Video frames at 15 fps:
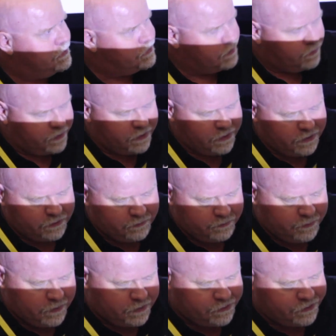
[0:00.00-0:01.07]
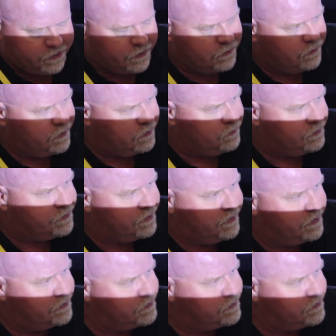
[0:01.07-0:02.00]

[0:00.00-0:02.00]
So I went on a steroid, which I think